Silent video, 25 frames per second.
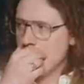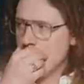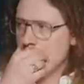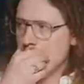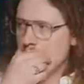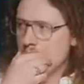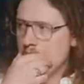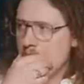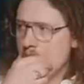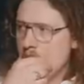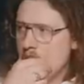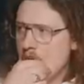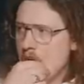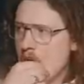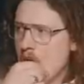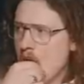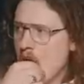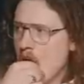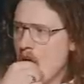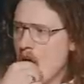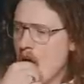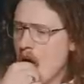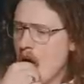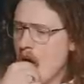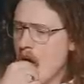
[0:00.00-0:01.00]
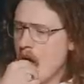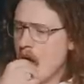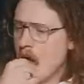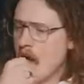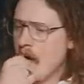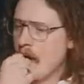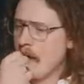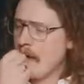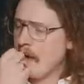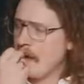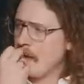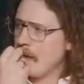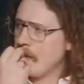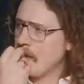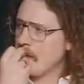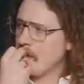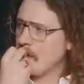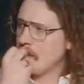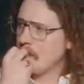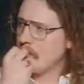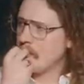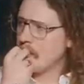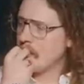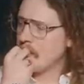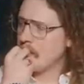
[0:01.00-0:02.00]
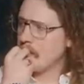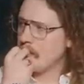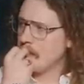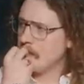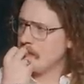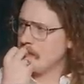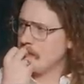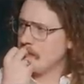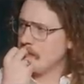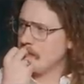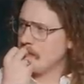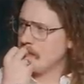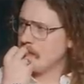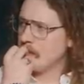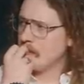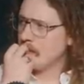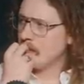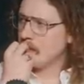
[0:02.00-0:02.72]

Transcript: [no speech]